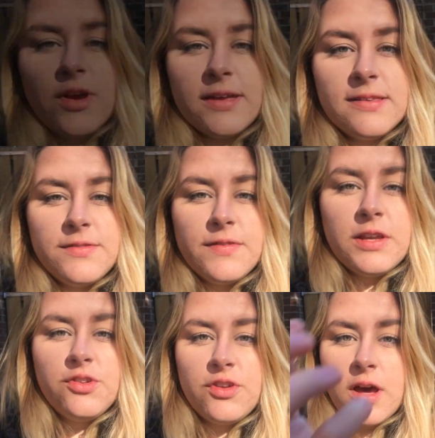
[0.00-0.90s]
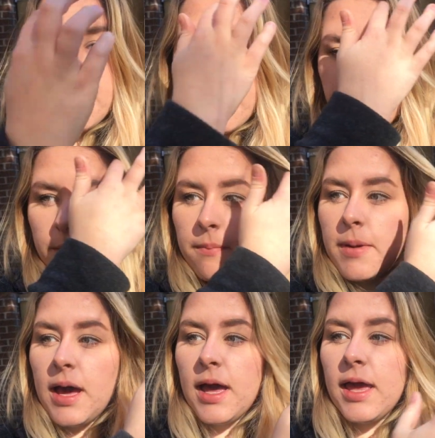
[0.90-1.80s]
Just finished up
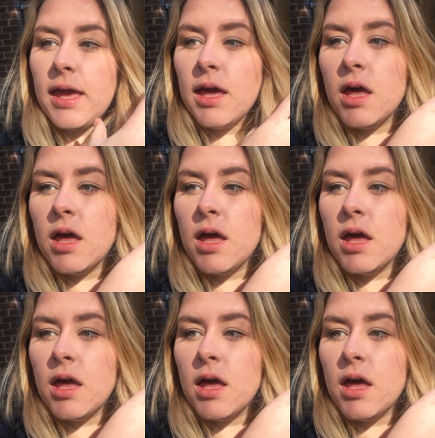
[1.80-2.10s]
my